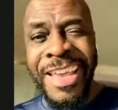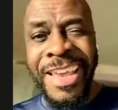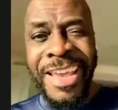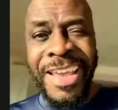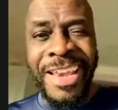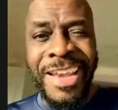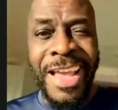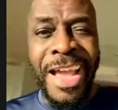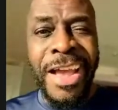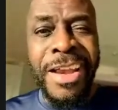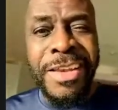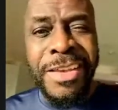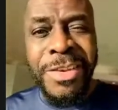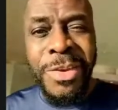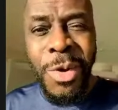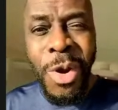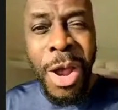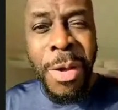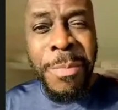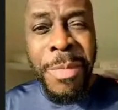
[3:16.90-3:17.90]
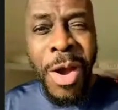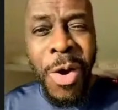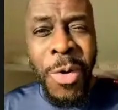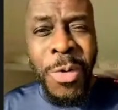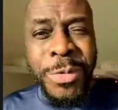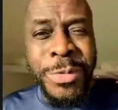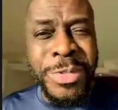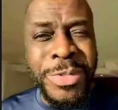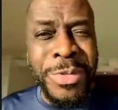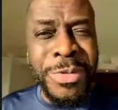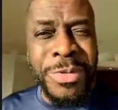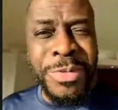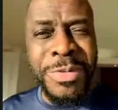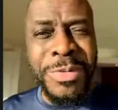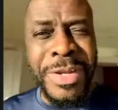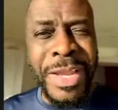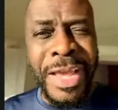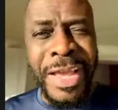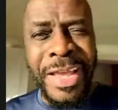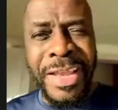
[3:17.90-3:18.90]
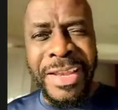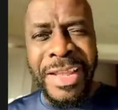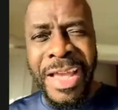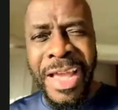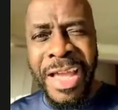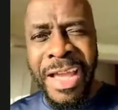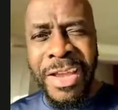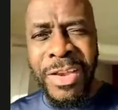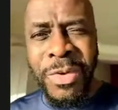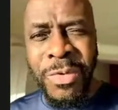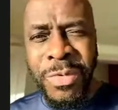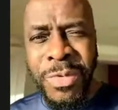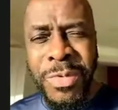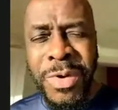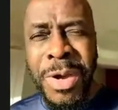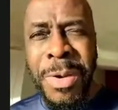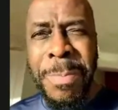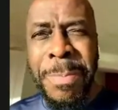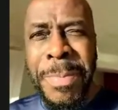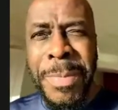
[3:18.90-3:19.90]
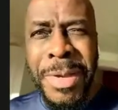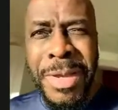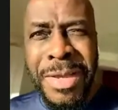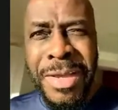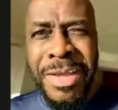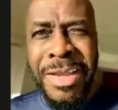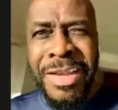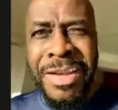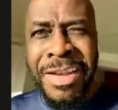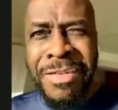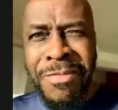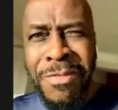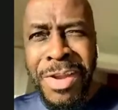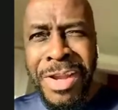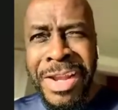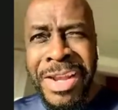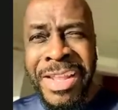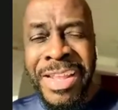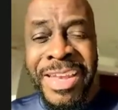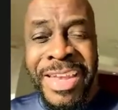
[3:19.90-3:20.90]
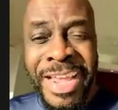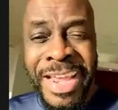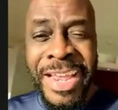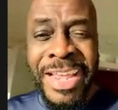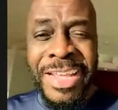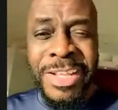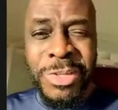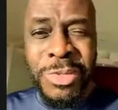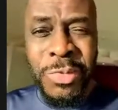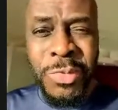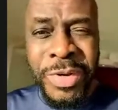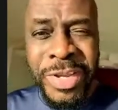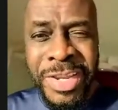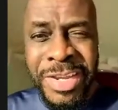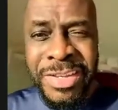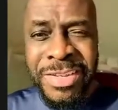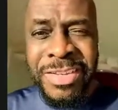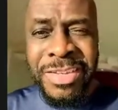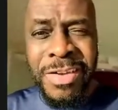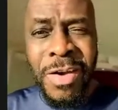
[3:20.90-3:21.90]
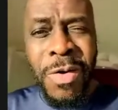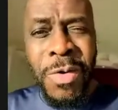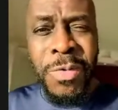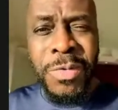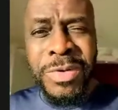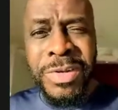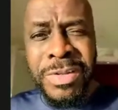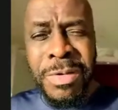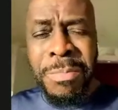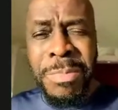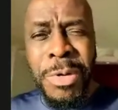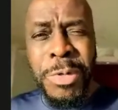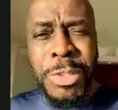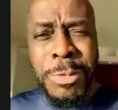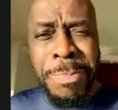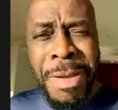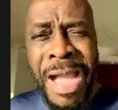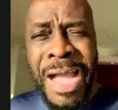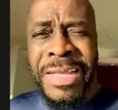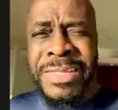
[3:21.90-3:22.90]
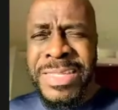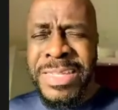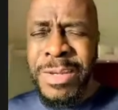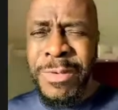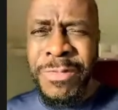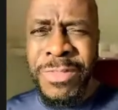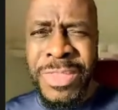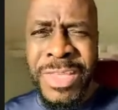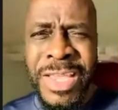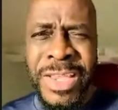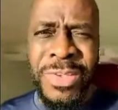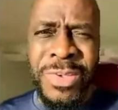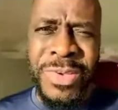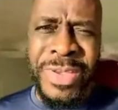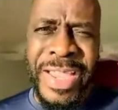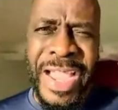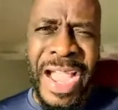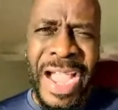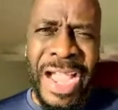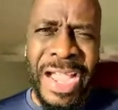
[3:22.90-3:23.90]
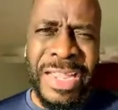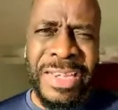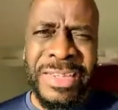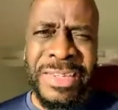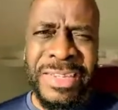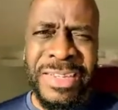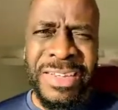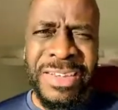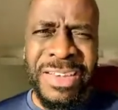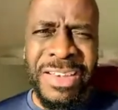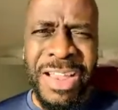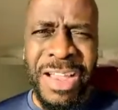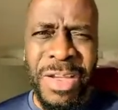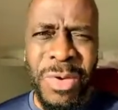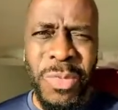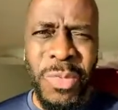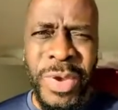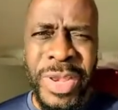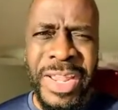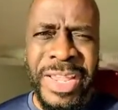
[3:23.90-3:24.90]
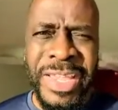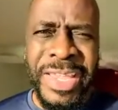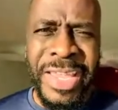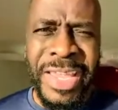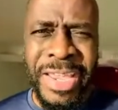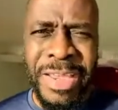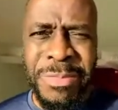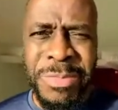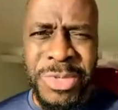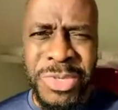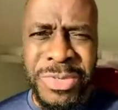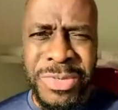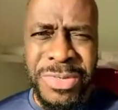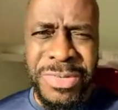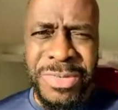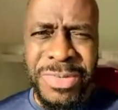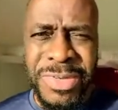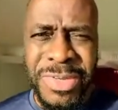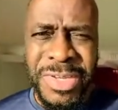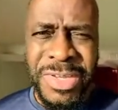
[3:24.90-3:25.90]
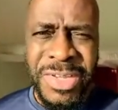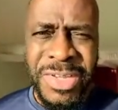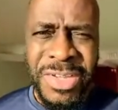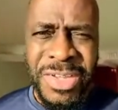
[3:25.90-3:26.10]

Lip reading: And I'm old school. I grew up in the days when the most positive thing you got when it came to